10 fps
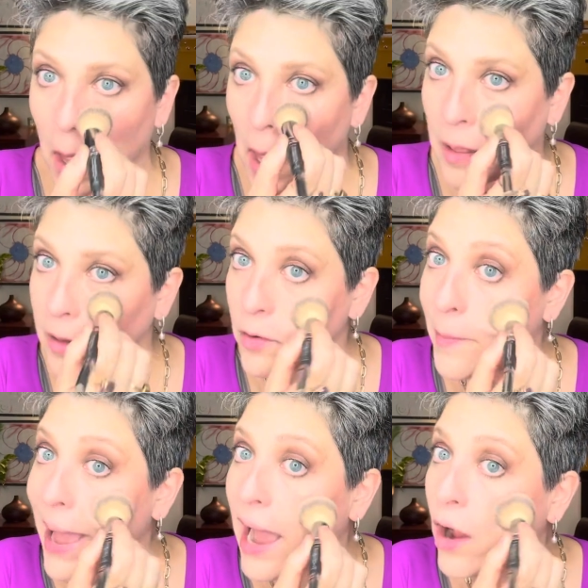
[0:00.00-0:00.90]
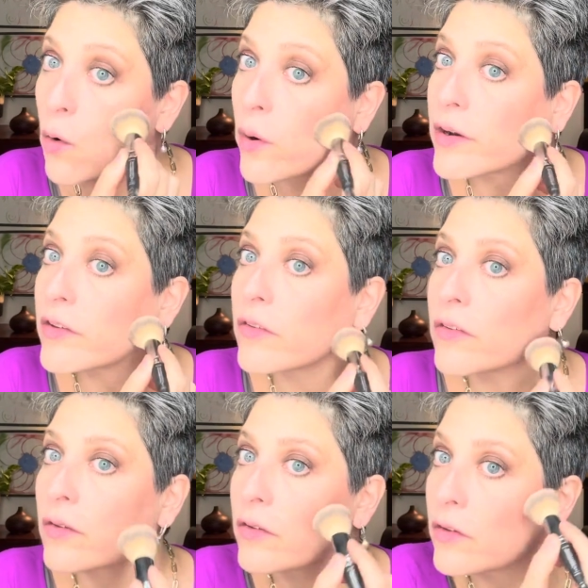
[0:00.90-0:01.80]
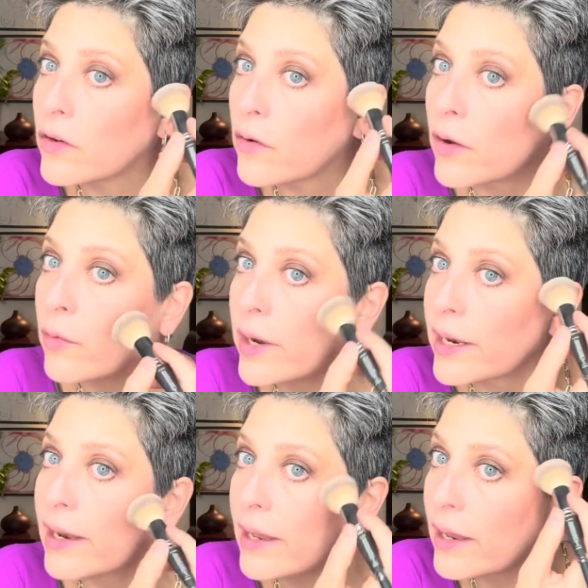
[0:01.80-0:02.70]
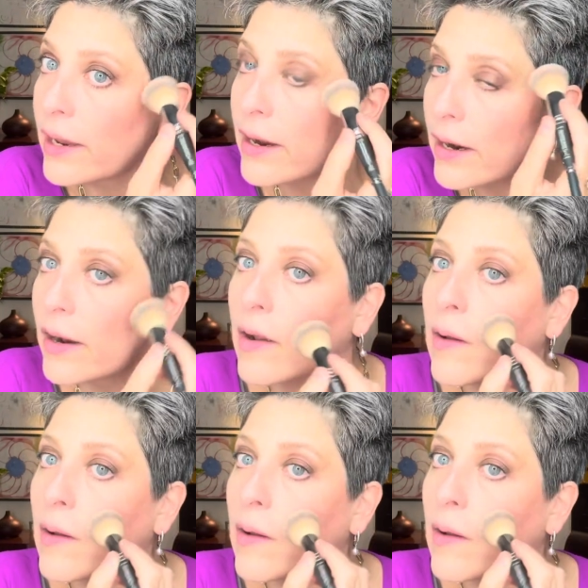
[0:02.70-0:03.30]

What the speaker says: a little backwards. You know, I want it here.